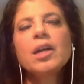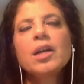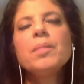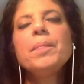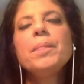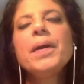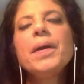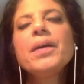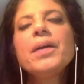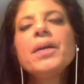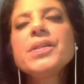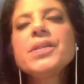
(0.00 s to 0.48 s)

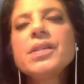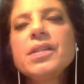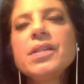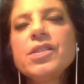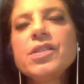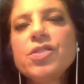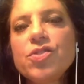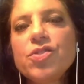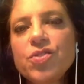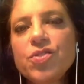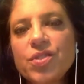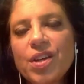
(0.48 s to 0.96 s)
comparison
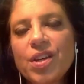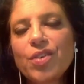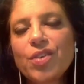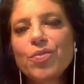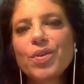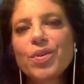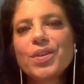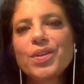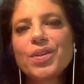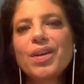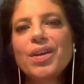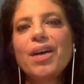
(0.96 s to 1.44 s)
is in
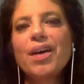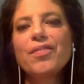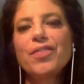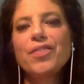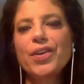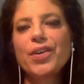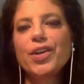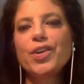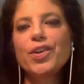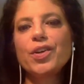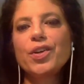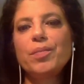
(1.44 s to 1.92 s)
general not
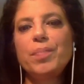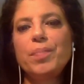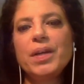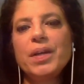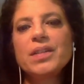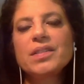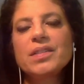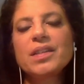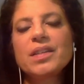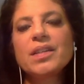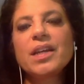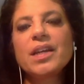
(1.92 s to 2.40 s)
very good
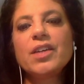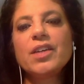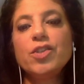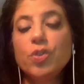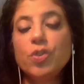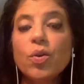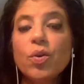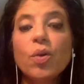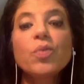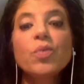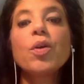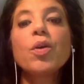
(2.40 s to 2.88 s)
because unless
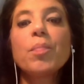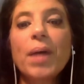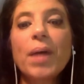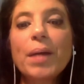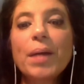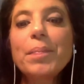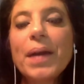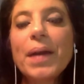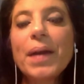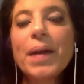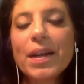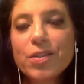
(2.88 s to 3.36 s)
you don't know
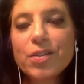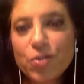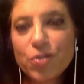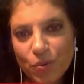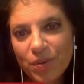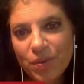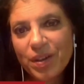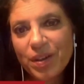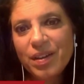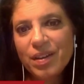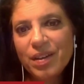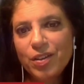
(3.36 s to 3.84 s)
my
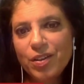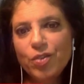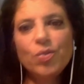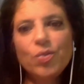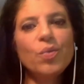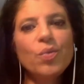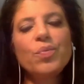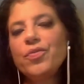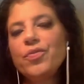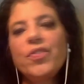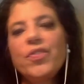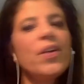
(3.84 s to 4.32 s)
backstory you
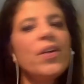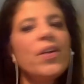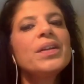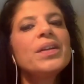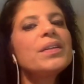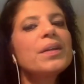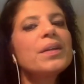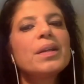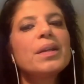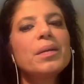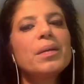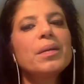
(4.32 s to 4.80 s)
know very
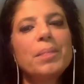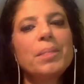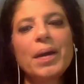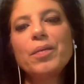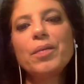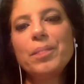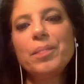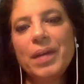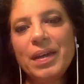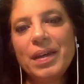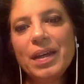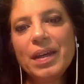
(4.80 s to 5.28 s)
little
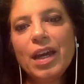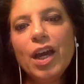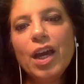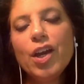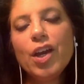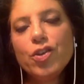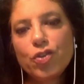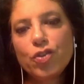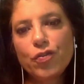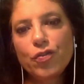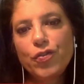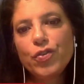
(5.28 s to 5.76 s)
about me
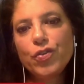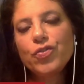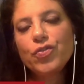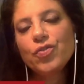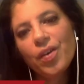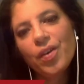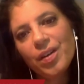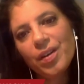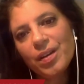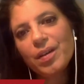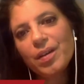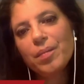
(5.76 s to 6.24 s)
so if you
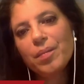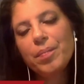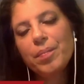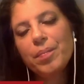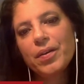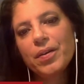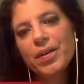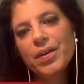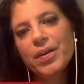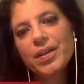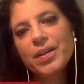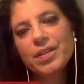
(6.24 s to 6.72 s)
started
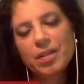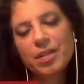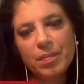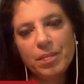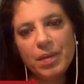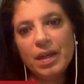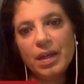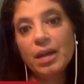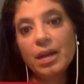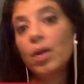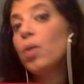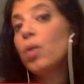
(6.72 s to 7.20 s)
comparing to
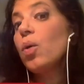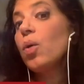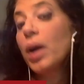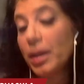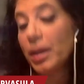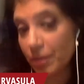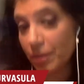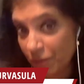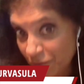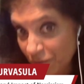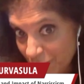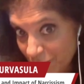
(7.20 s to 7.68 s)
me
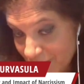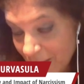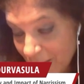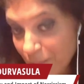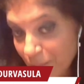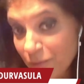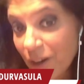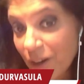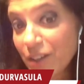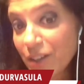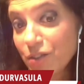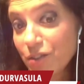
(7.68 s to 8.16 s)
and
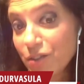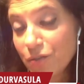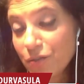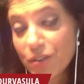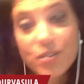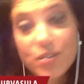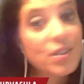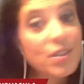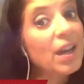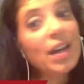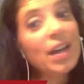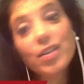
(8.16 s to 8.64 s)
same vice
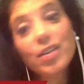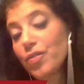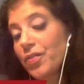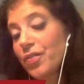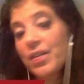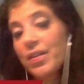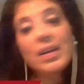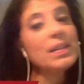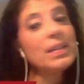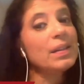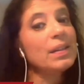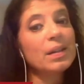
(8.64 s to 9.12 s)
versa i know
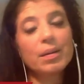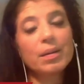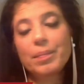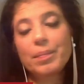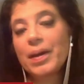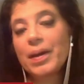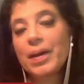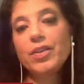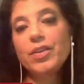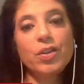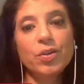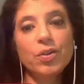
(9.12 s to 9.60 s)
very little
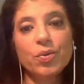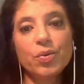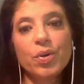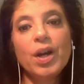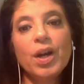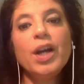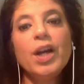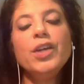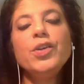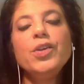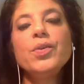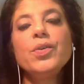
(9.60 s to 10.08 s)
about you
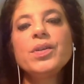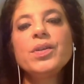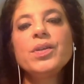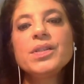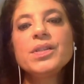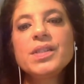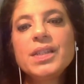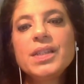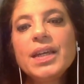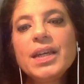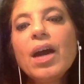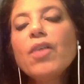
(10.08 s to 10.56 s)
you
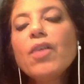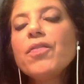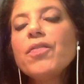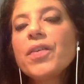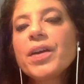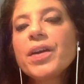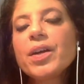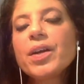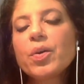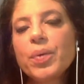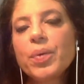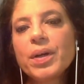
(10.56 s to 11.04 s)
can see how
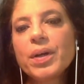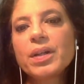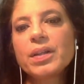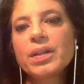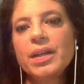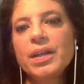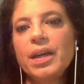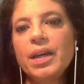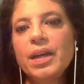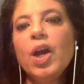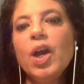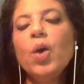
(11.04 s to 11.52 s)
very
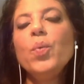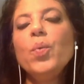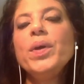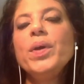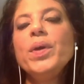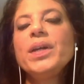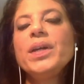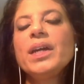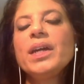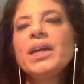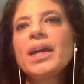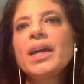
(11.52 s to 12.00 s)
quickly
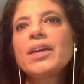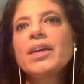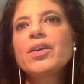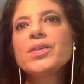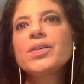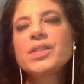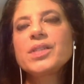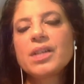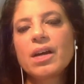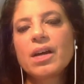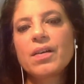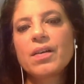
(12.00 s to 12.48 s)
we can get
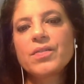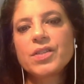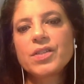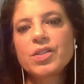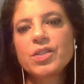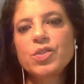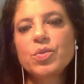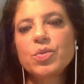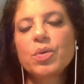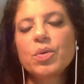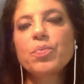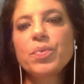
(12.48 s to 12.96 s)
ourselves
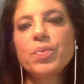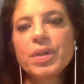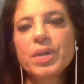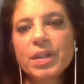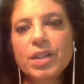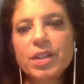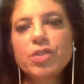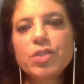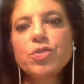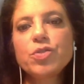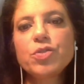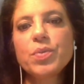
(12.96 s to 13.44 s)
into a
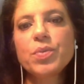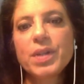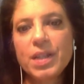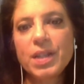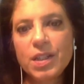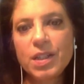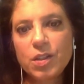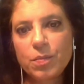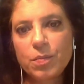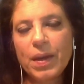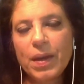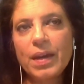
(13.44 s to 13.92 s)
really
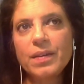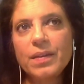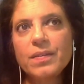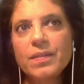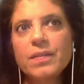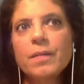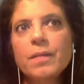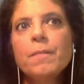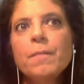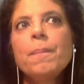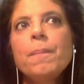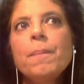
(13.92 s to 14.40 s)
tricky
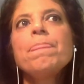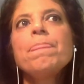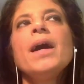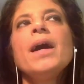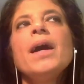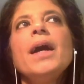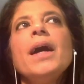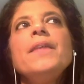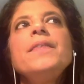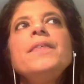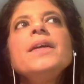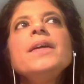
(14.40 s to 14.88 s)
space
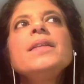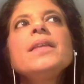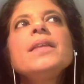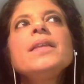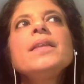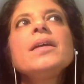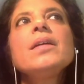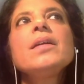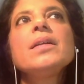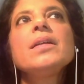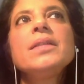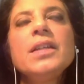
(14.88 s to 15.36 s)
i think
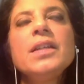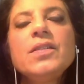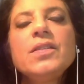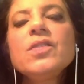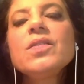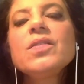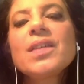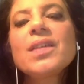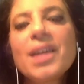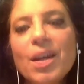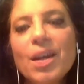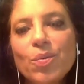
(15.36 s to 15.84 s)
that uh, this
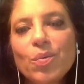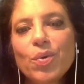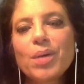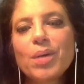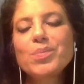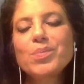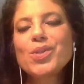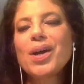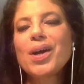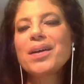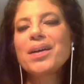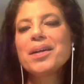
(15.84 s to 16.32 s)
is again where
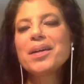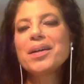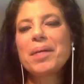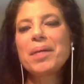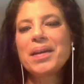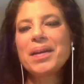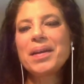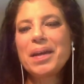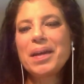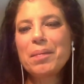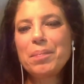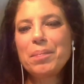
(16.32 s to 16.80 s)
i'm talking
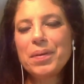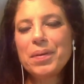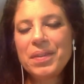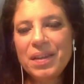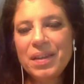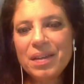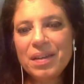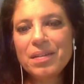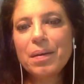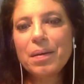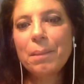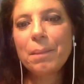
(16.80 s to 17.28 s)
about
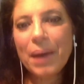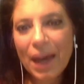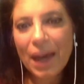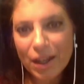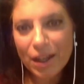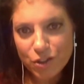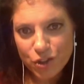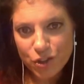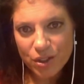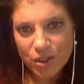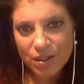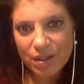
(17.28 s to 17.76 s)
empathy and
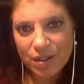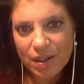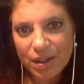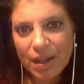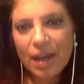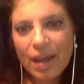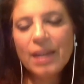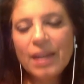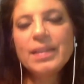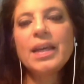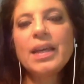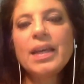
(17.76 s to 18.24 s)
compassion
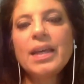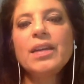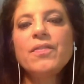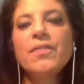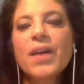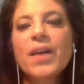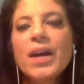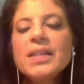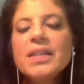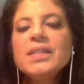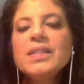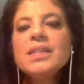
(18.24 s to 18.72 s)
that if
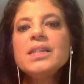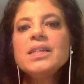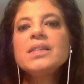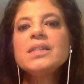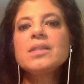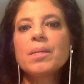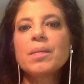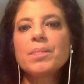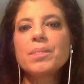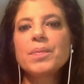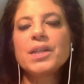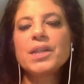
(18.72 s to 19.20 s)
i see
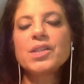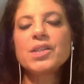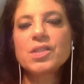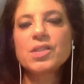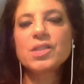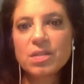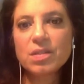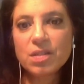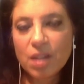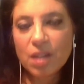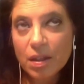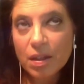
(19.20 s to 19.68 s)
something
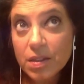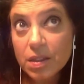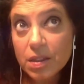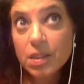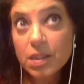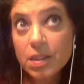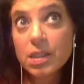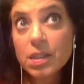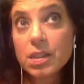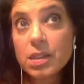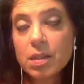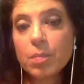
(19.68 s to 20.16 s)

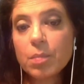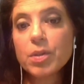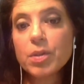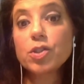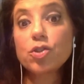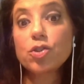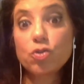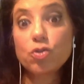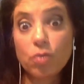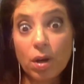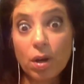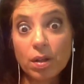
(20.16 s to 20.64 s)
see someone
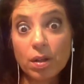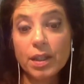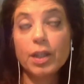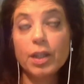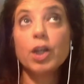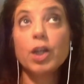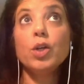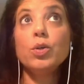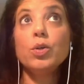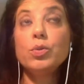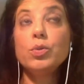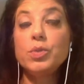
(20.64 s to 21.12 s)

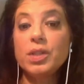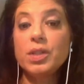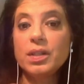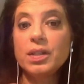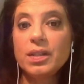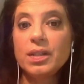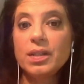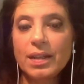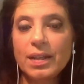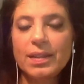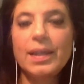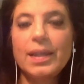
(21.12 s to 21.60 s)
struggling who
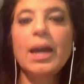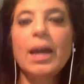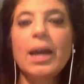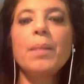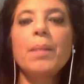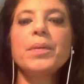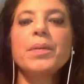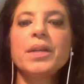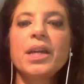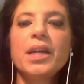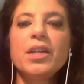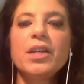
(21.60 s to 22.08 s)
didn't get the
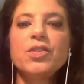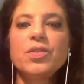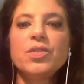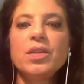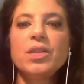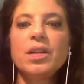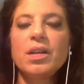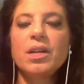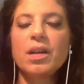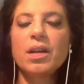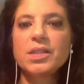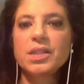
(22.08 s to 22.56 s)

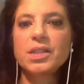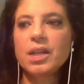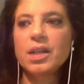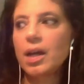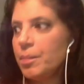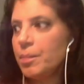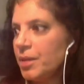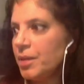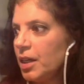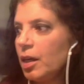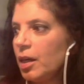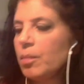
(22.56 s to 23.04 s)
application in on
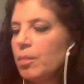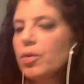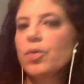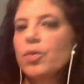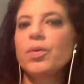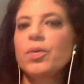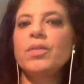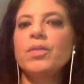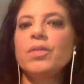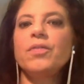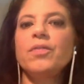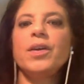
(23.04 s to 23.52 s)
time the
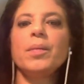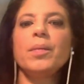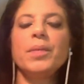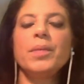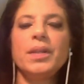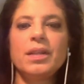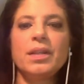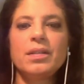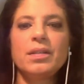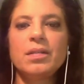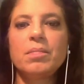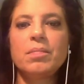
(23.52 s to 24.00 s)
immigrant
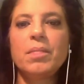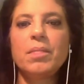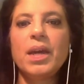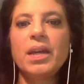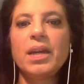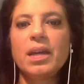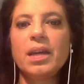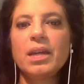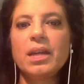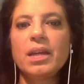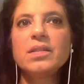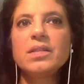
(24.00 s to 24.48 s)
family that didn't
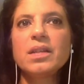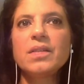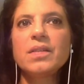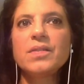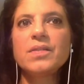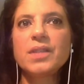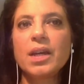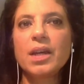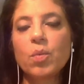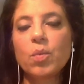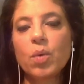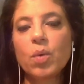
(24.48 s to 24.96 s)
make it instead
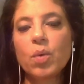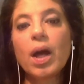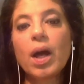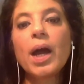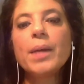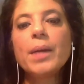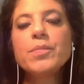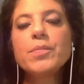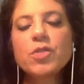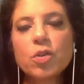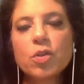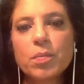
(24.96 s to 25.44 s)
of saying well
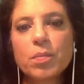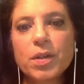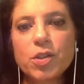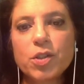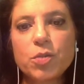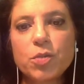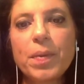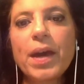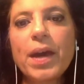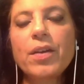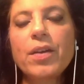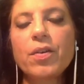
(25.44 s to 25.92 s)
i'm so
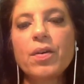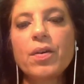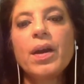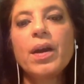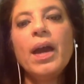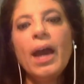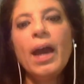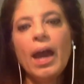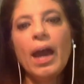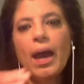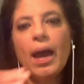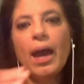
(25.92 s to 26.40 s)
much better
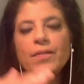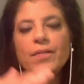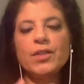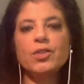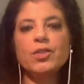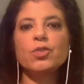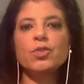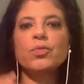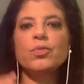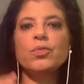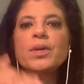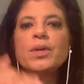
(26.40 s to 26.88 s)

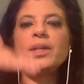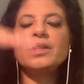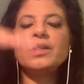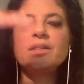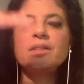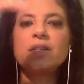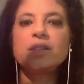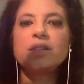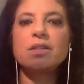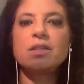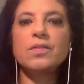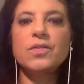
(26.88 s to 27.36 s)
having to create a
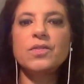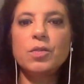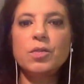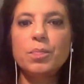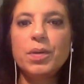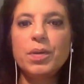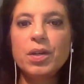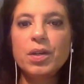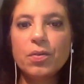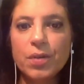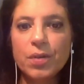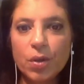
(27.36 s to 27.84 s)
sense of
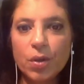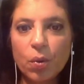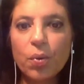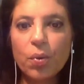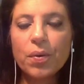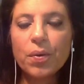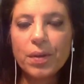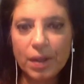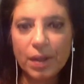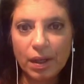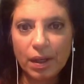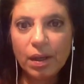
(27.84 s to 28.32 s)

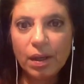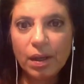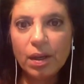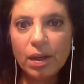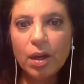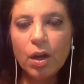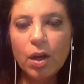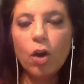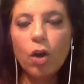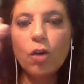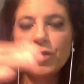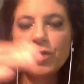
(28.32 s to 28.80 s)
superiority
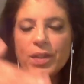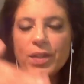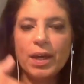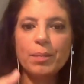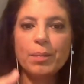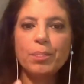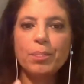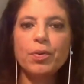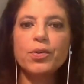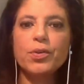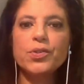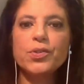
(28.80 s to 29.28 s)
over
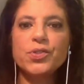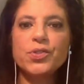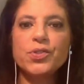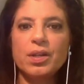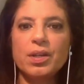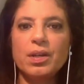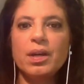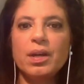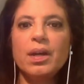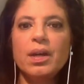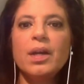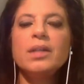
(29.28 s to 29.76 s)
that
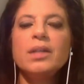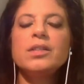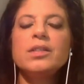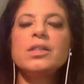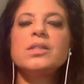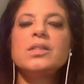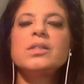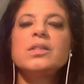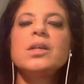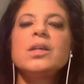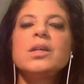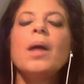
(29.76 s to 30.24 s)
person
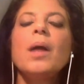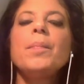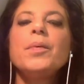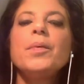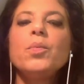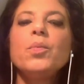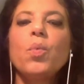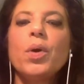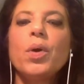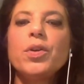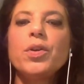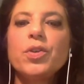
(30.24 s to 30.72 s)
to stop
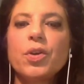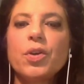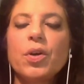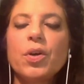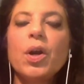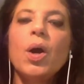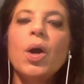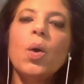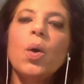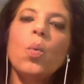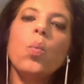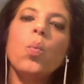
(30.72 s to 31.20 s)
and
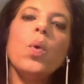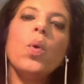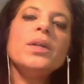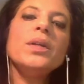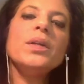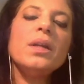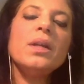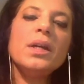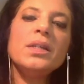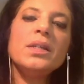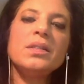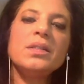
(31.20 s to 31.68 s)
wonder what
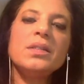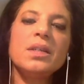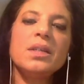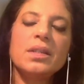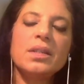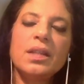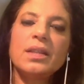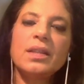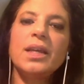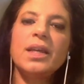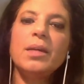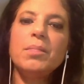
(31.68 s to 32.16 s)
it is
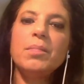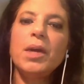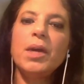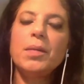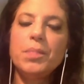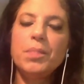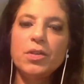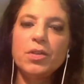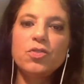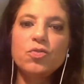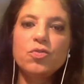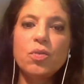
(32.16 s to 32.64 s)
it that they
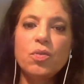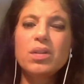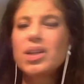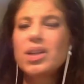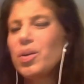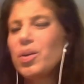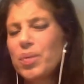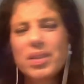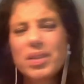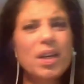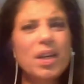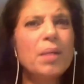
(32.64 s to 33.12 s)
may be
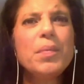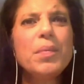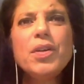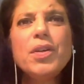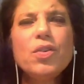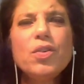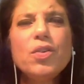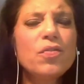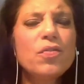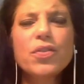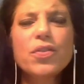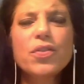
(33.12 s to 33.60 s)
struggling with. I'm a
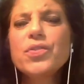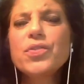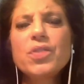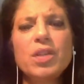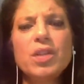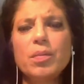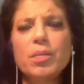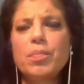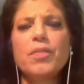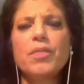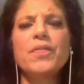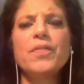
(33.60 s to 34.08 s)

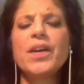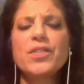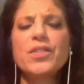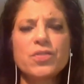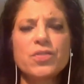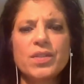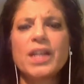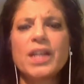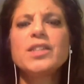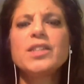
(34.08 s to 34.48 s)
university professor.